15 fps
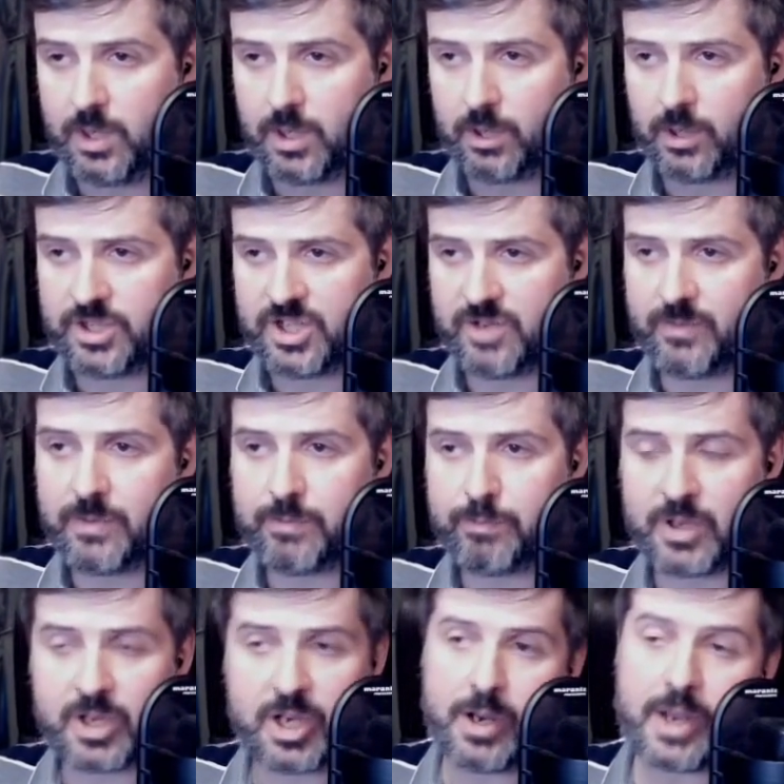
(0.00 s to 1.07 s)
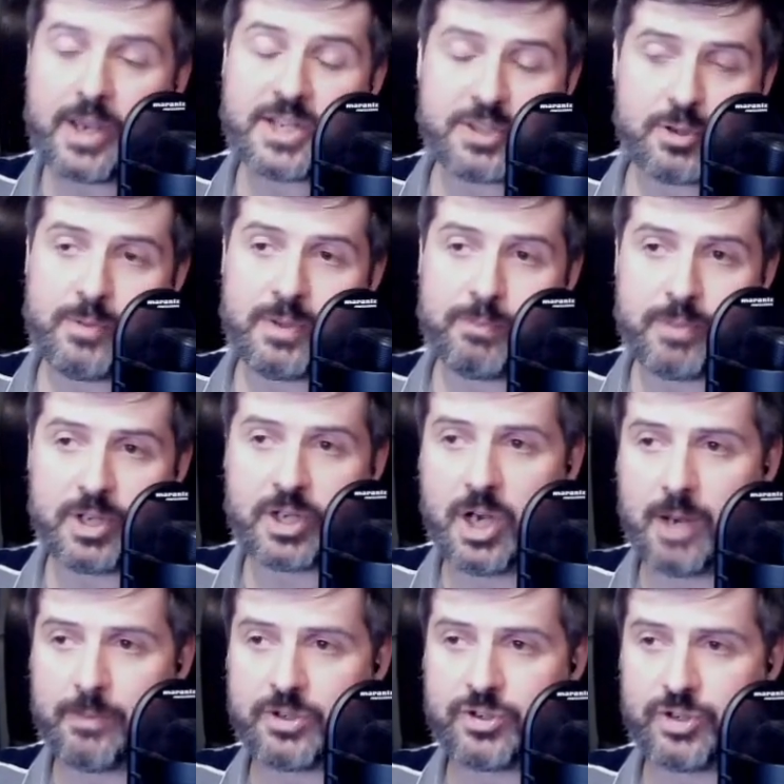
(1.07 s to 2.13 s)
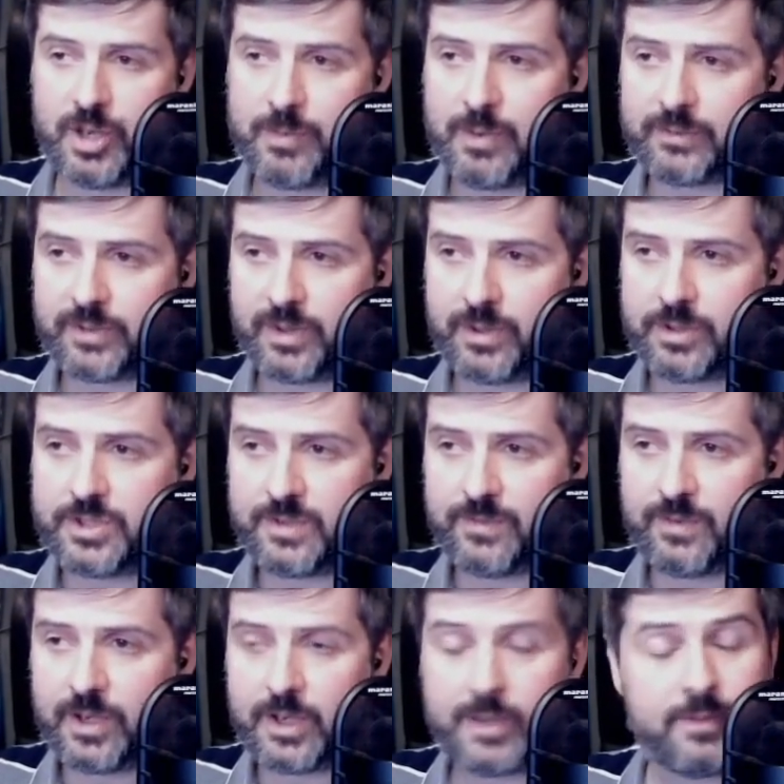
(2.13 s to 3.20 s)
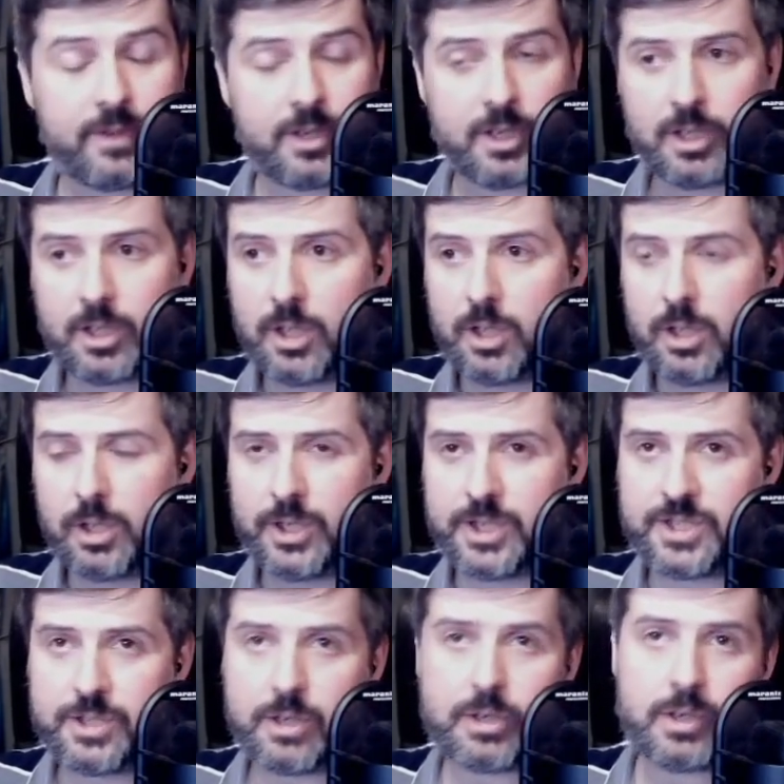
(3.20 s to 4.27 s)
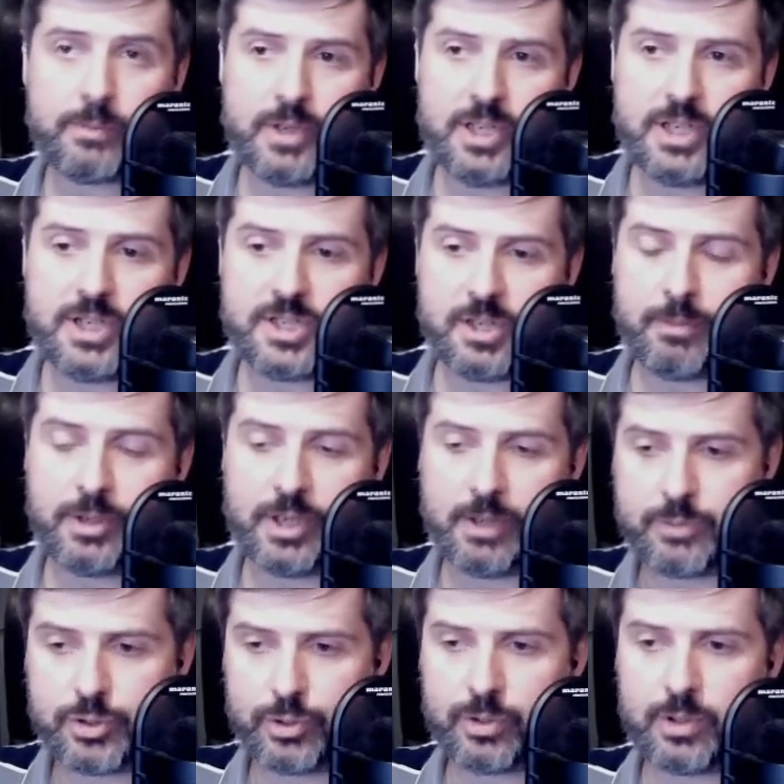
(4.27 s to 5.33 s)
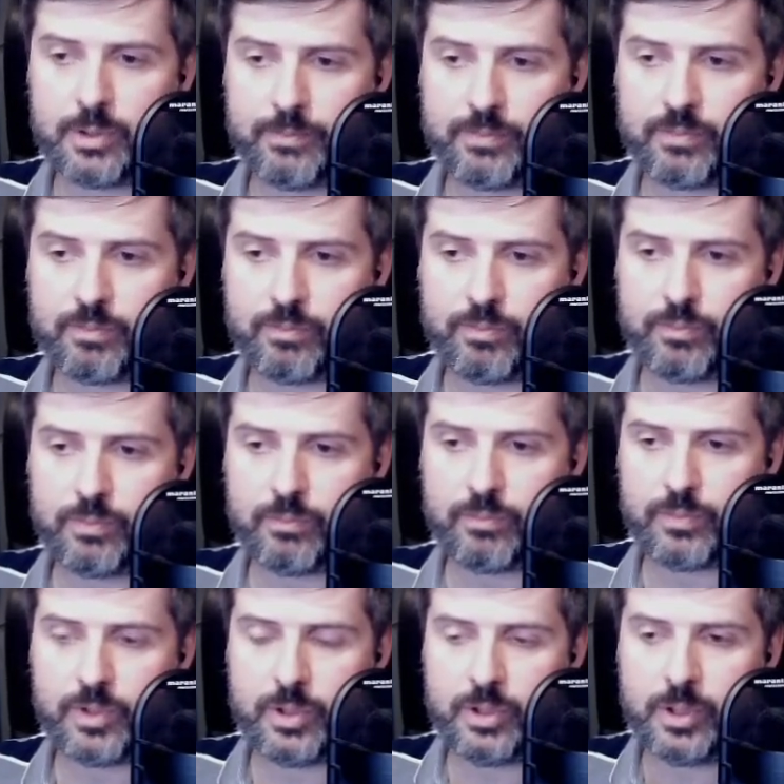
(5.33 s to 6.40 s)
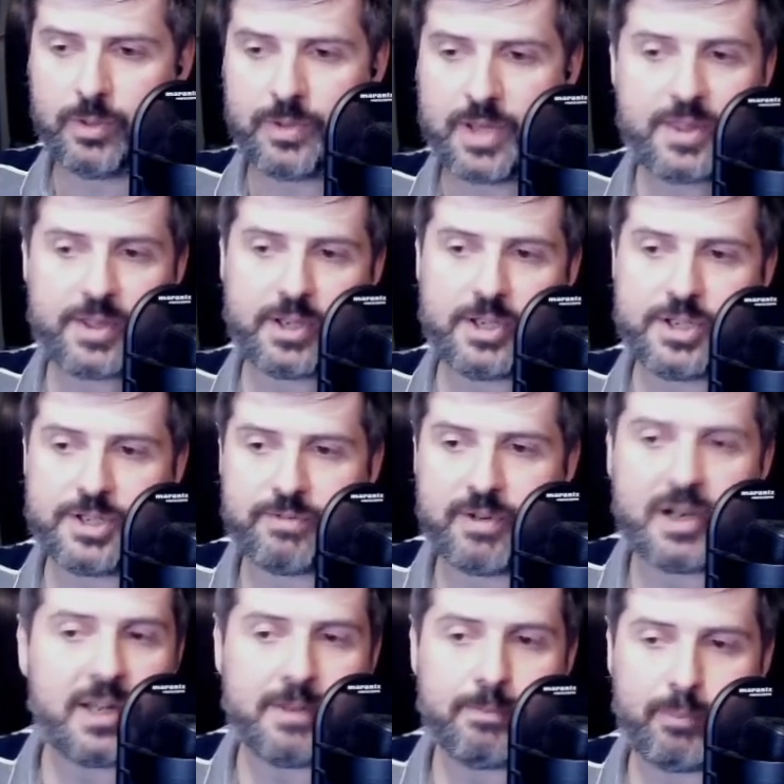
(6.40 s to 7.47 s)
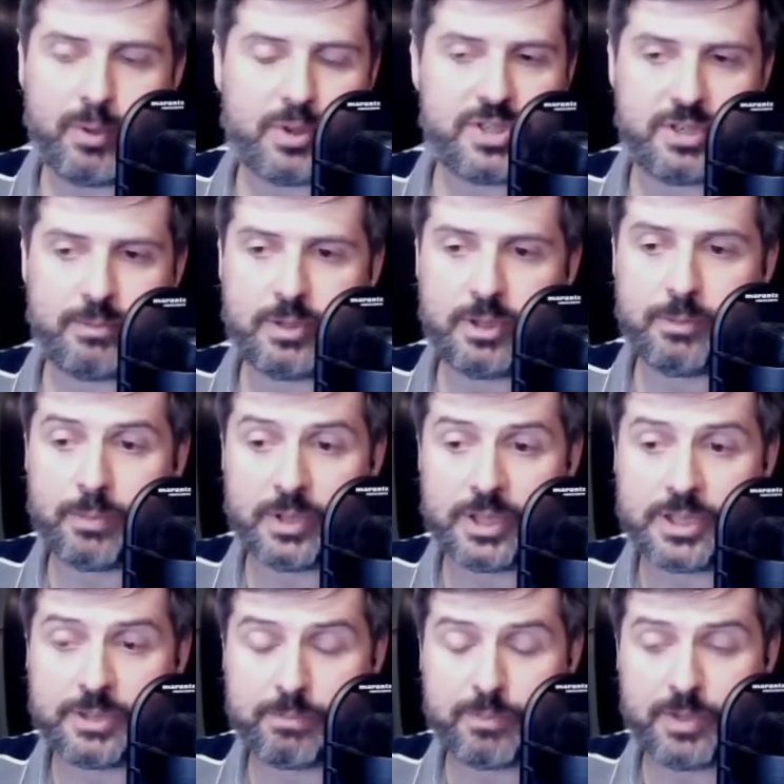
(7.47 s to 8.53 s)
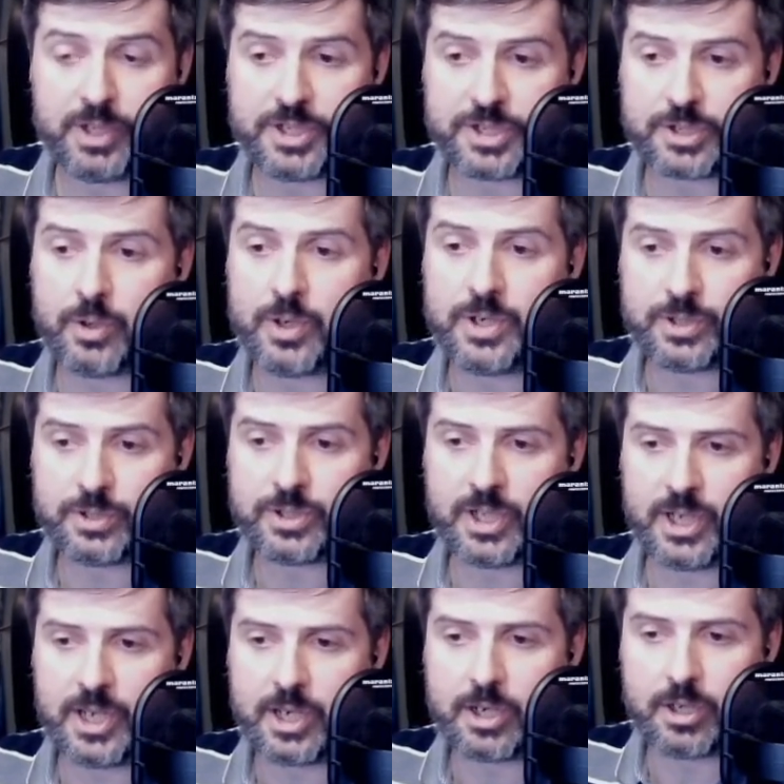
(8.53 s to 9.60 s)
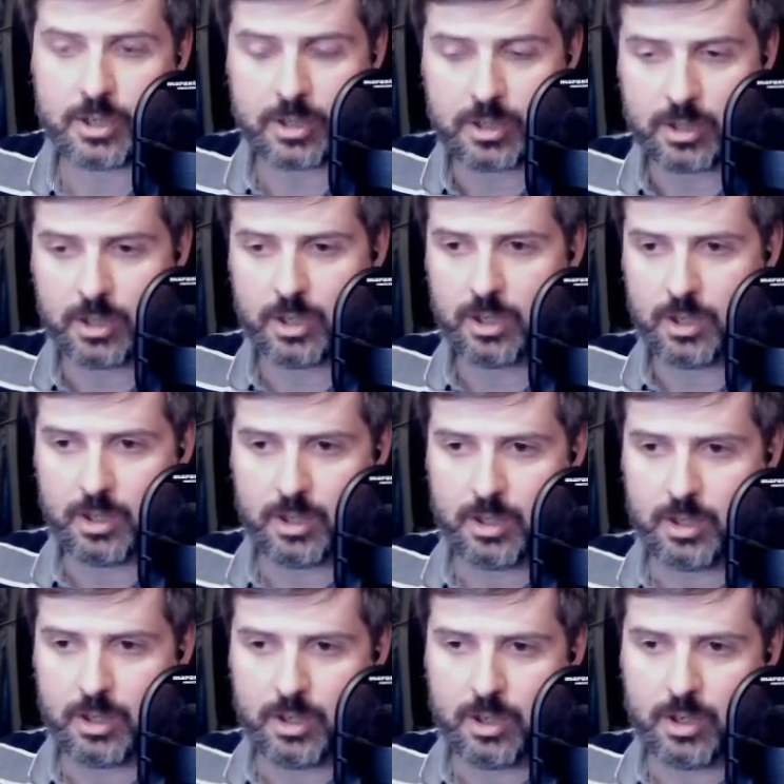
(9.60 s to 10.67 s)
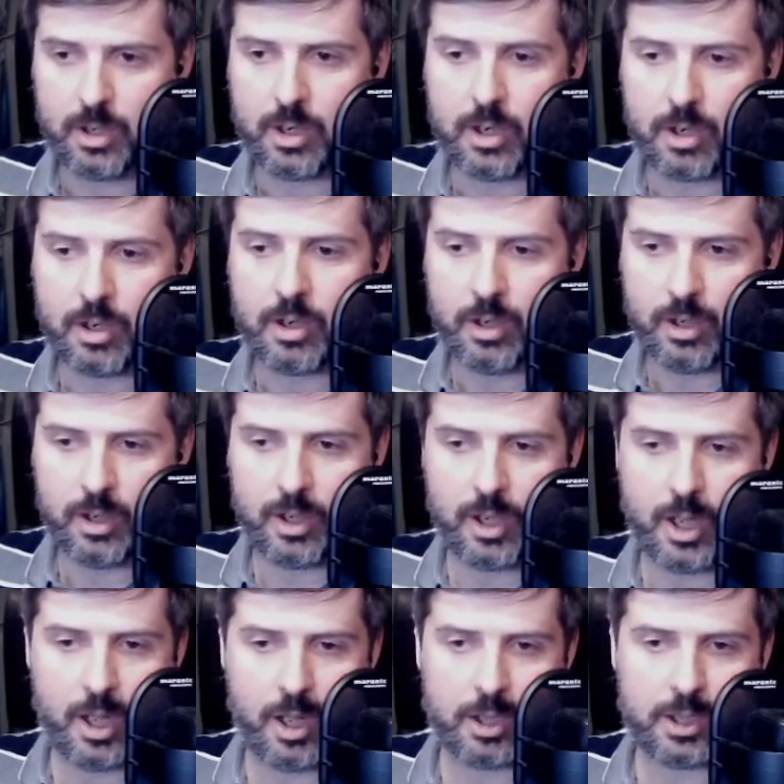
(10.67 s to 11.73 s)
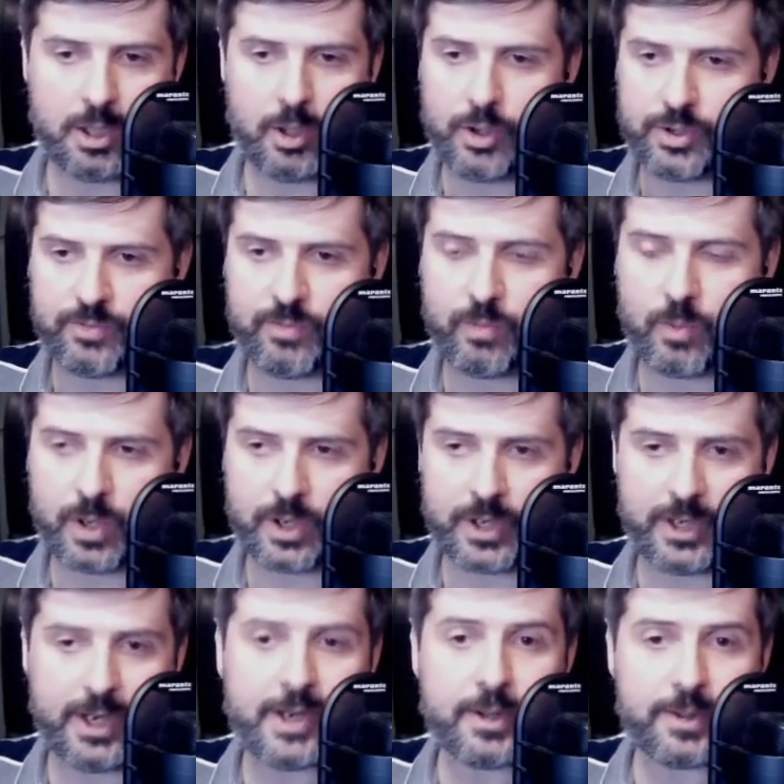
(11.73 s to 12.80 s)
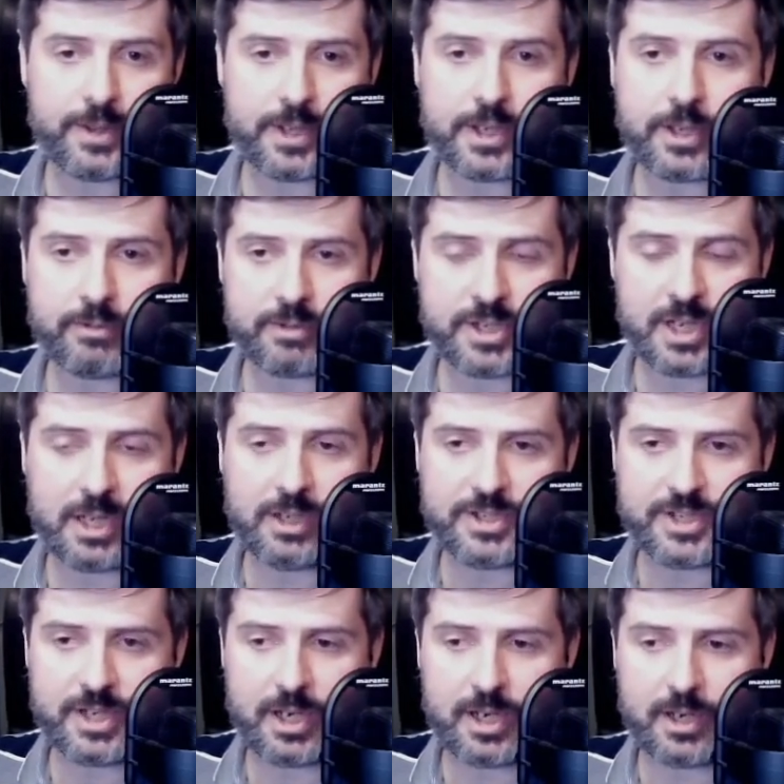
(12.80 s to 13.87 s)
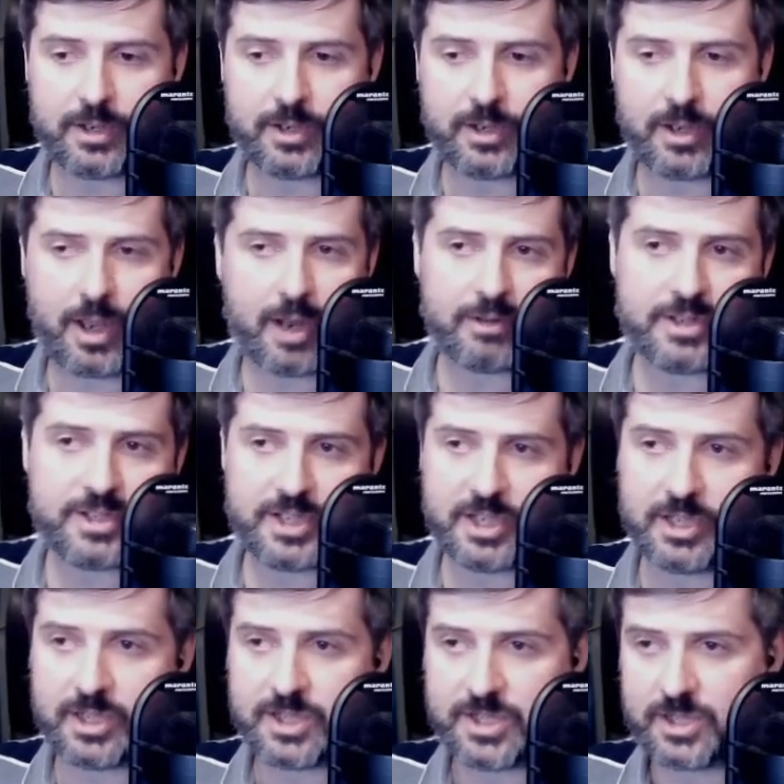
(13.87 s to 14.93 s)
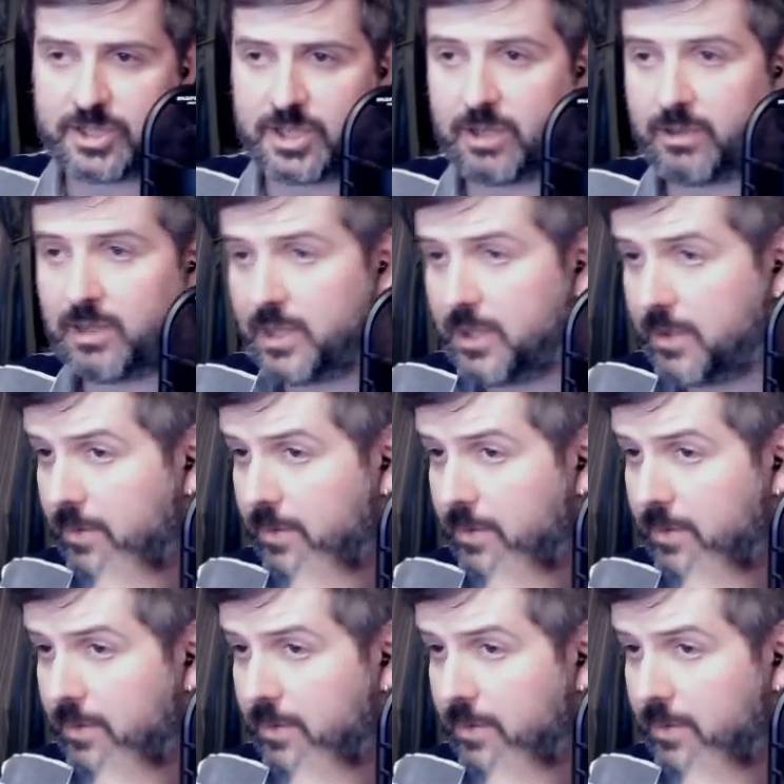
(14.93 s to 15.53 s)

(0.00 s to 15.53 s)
Can someone become? I guess you mean become a GM after 35. It's not going to be easy, but I'm sure nothing is really impossible. But it's going to take a lot of work, and I don't think results are guaranteed necessarily.